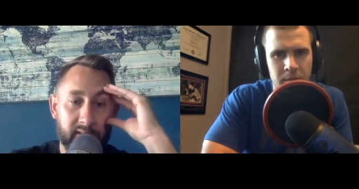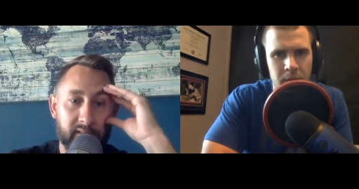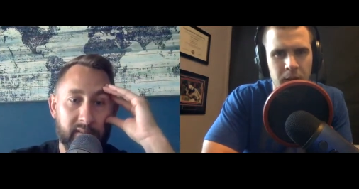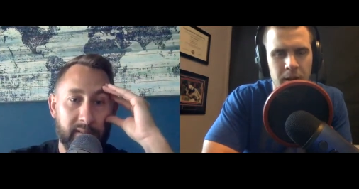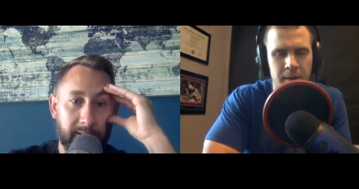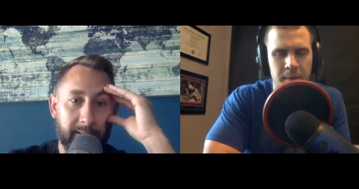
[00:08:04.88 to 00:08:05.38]

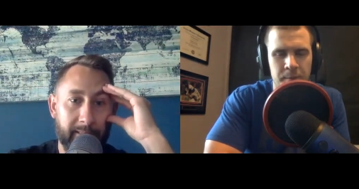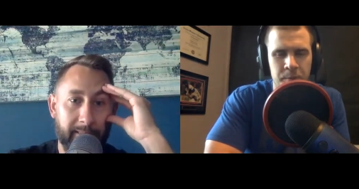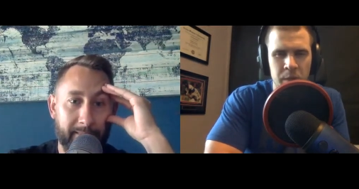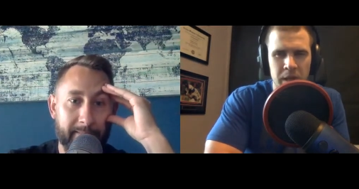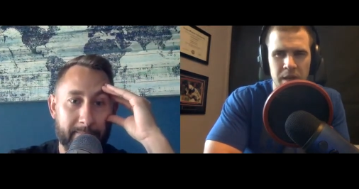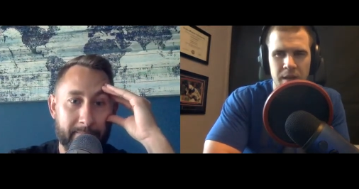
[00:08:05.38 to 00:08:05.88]
Speaker 1: Got it.
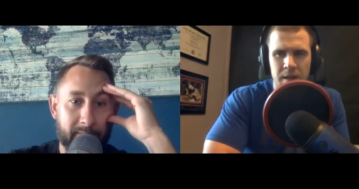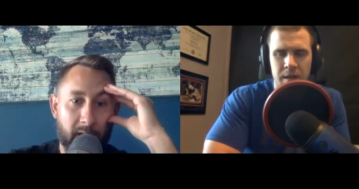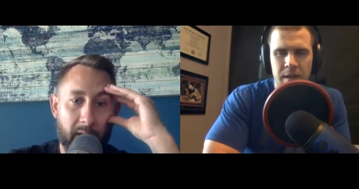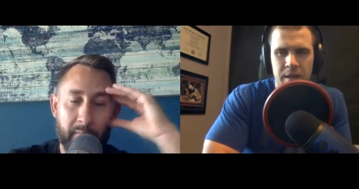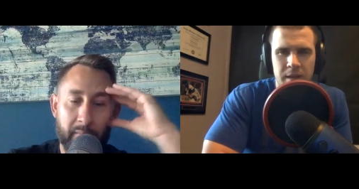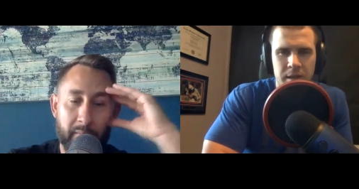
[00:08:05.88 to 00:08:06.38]
I'm
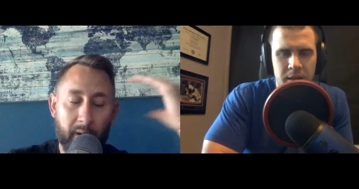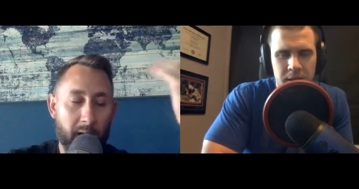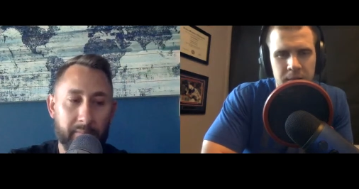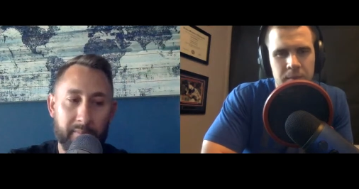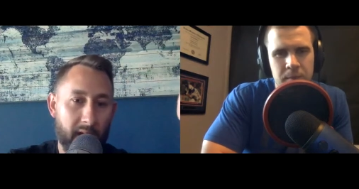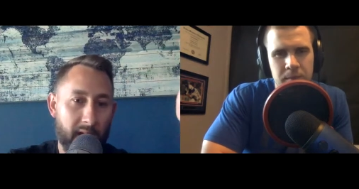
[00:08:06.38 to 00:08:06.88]
a,
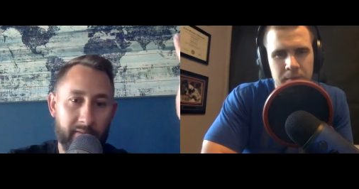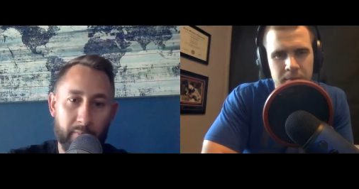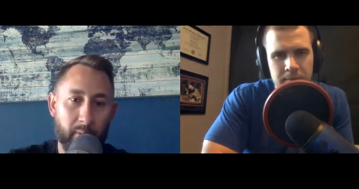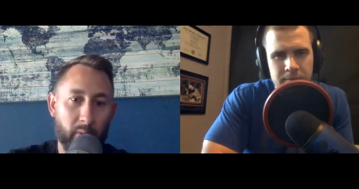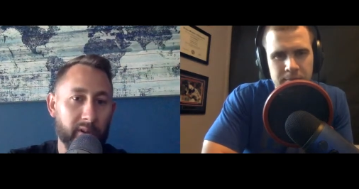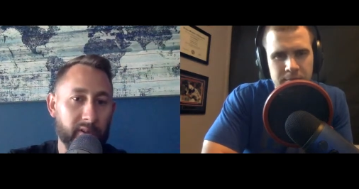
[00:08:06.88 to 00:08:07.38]
I'm, I have a
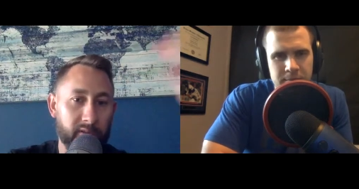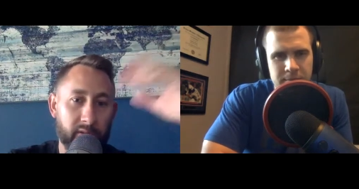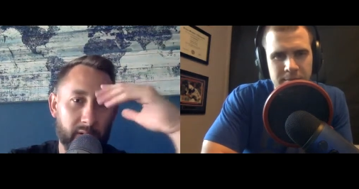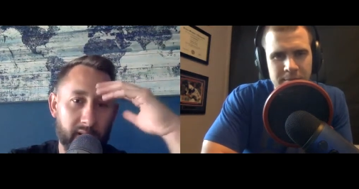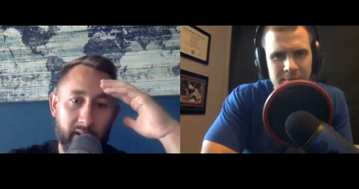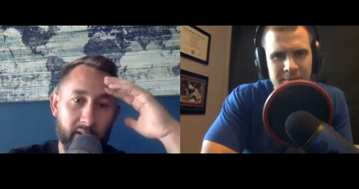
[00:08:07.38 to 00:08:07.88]
boring
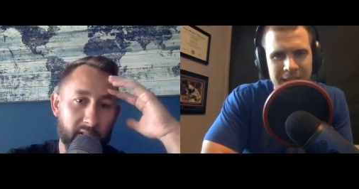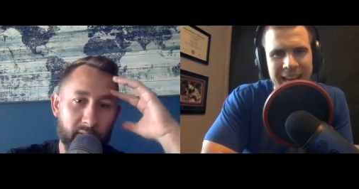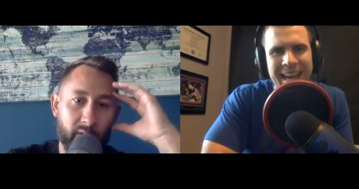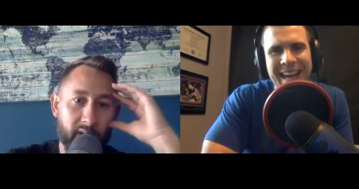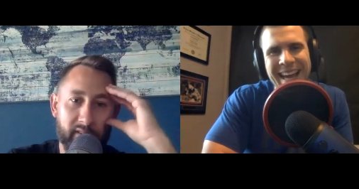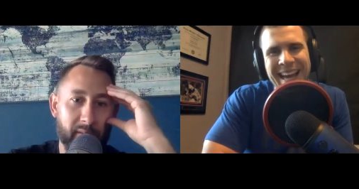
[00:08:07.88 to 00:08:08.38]
story. I know you wanted
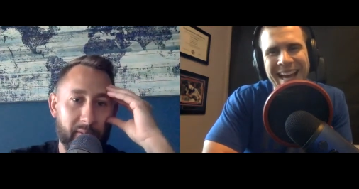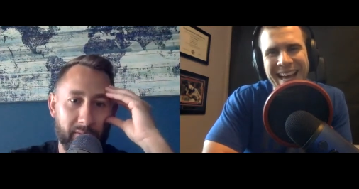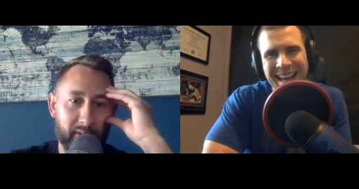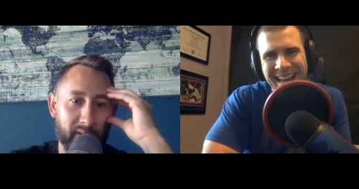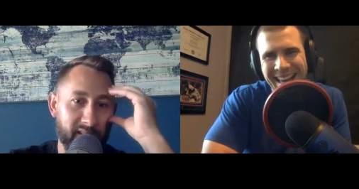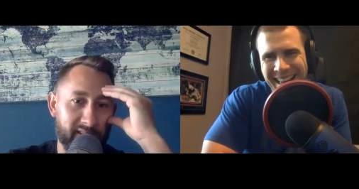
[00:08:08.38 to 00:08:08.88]
something really
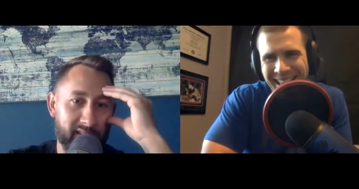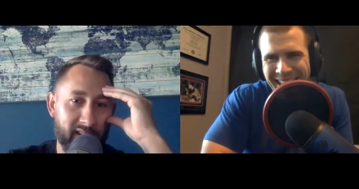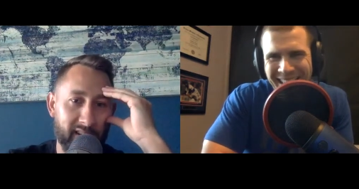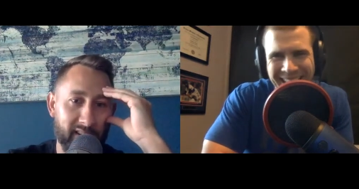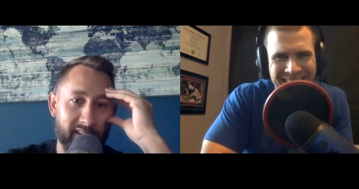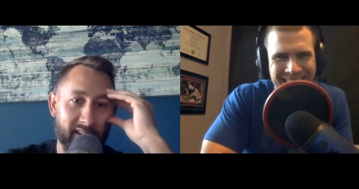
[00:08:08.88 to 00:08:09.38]
exciting
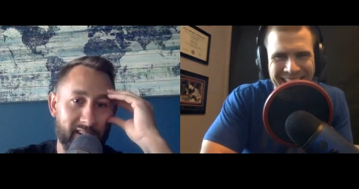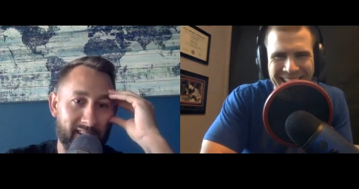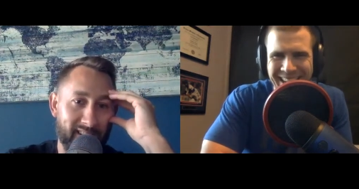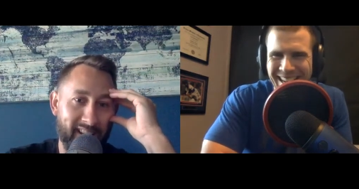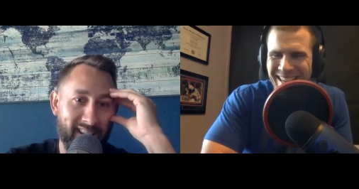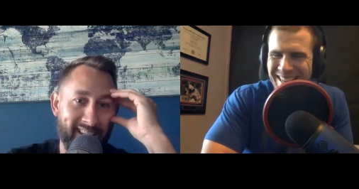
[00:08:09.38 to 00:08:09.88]
there.
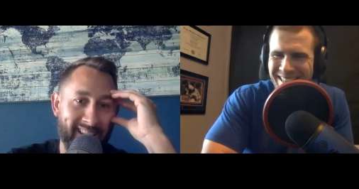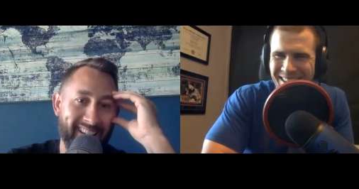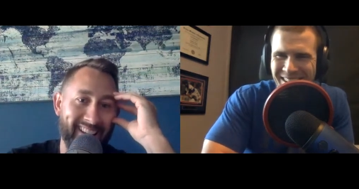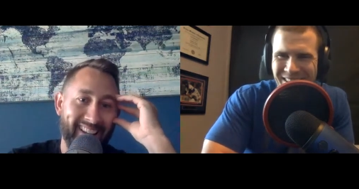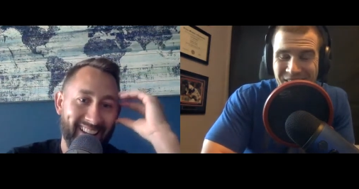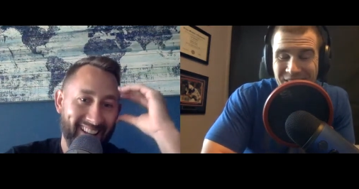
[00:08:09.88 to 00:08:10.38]
I,
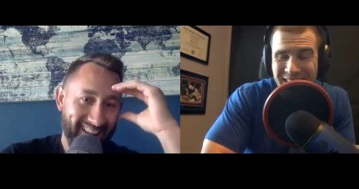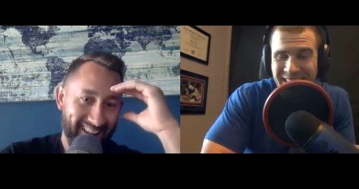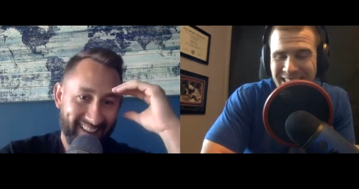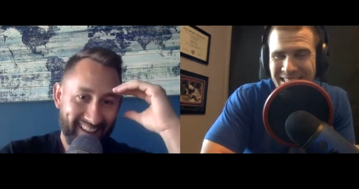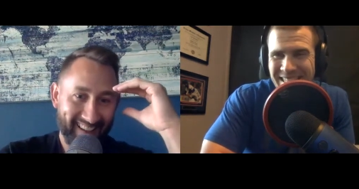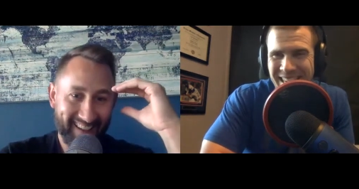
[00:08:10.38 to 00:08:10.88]
Speaker 2: no, I mean,
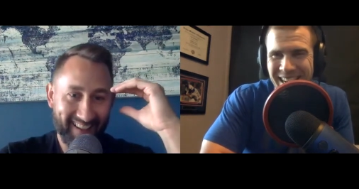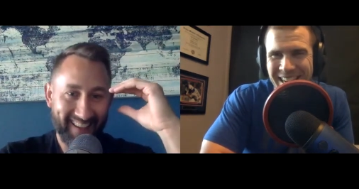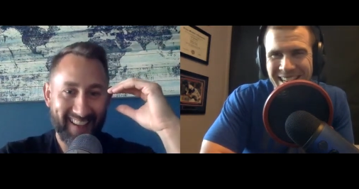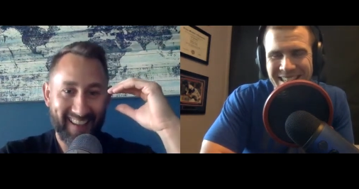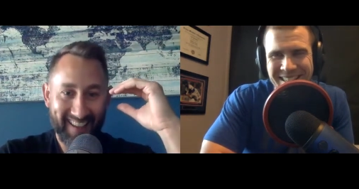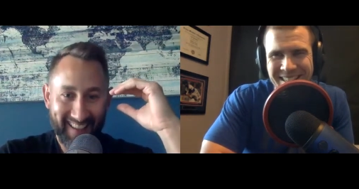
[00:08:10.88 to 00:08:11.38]
it's, I,
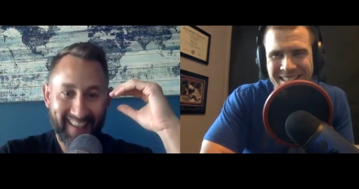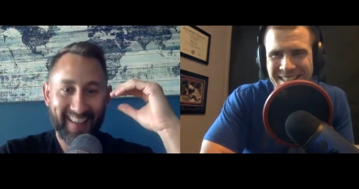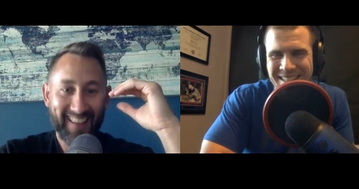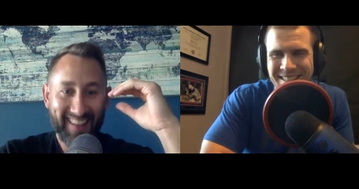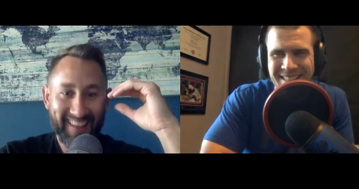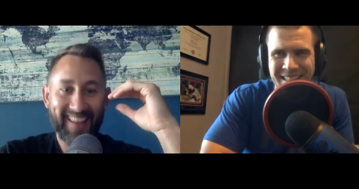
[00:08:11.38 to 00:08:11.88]

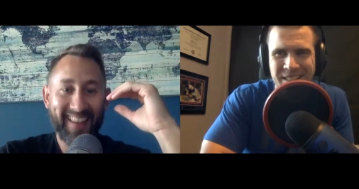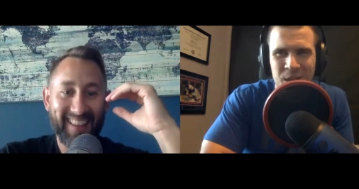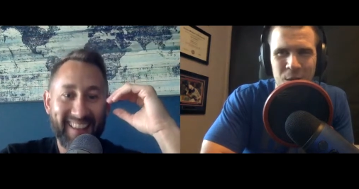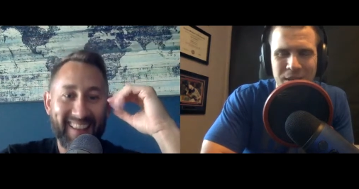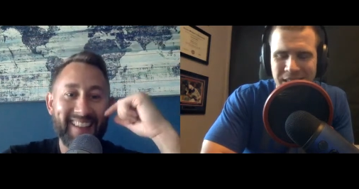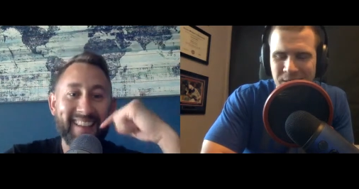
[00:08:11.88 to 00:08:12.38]
it's, it's
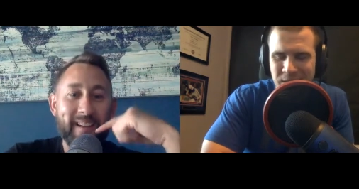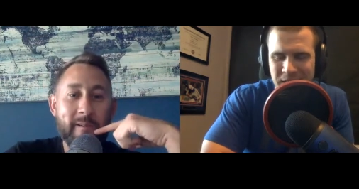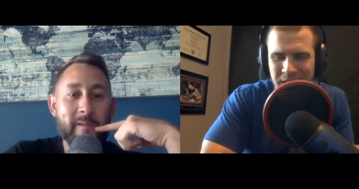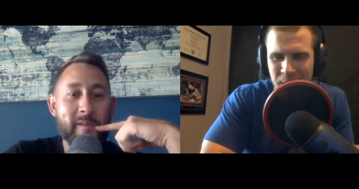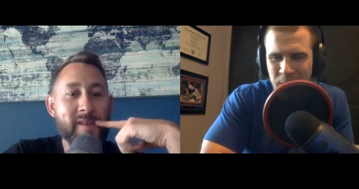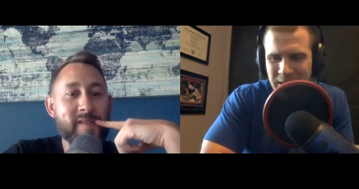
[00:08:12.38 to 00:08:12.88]
always
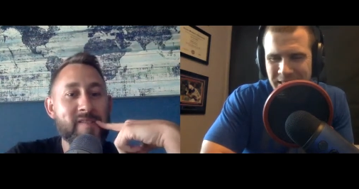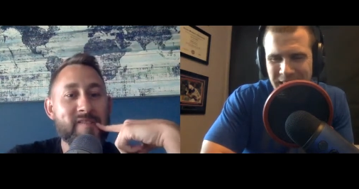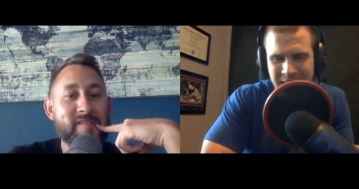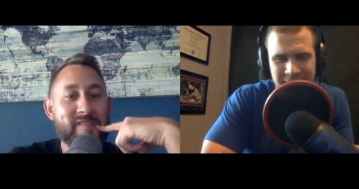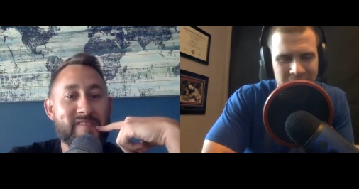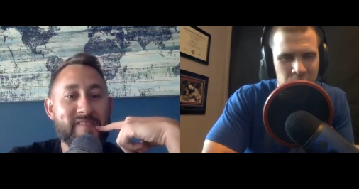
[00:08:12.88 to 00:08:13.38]
interesting. I mean, cause I
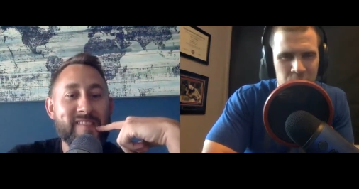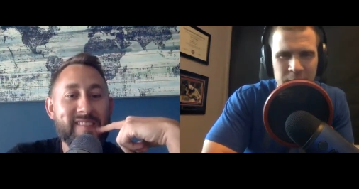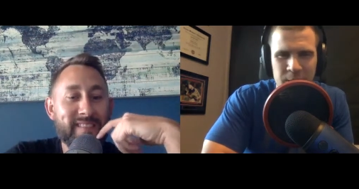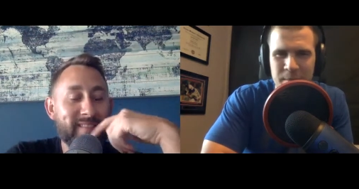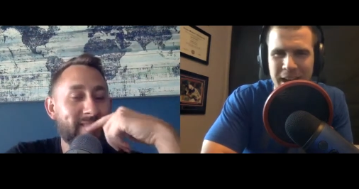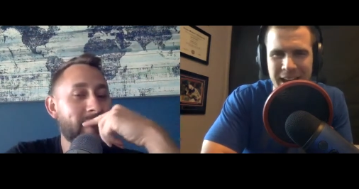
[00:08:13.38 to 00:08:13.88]
take
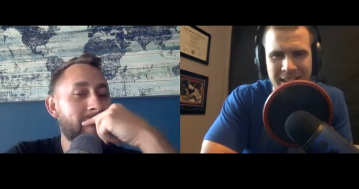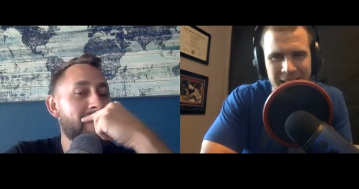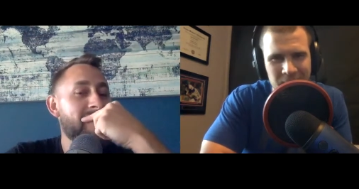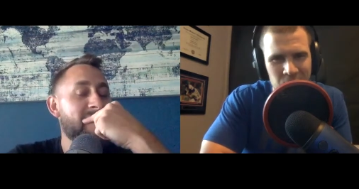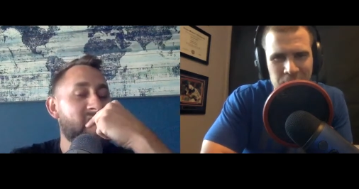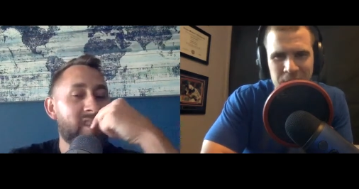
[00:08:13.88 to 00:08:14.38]
everybody back and I
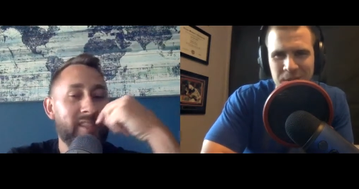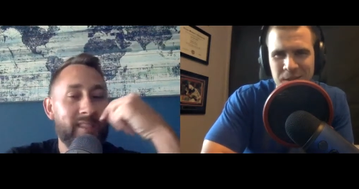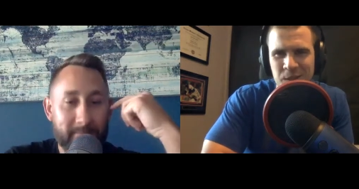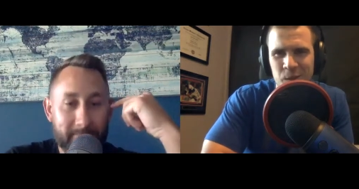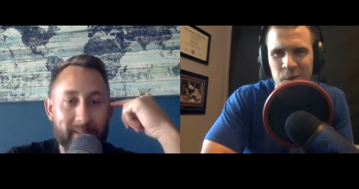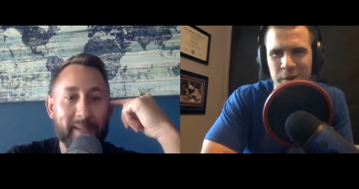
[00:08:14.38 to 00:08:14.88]
go through their
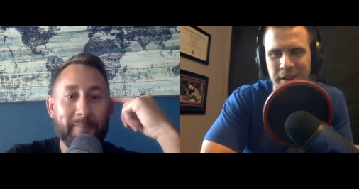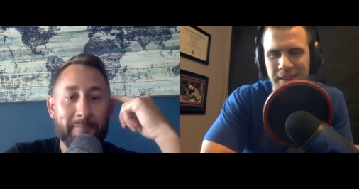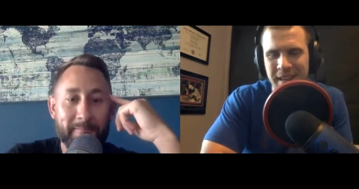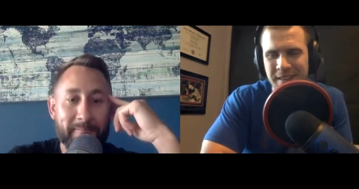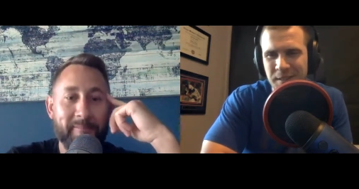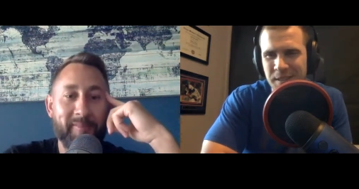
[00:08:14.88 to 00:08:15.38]
story yeah. and
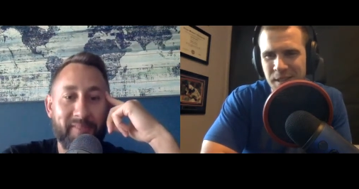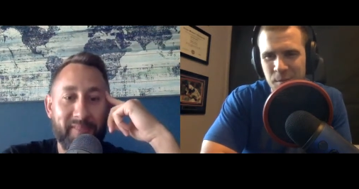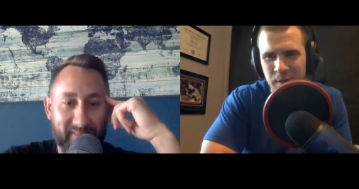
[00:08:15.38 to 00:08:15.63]
like, there's some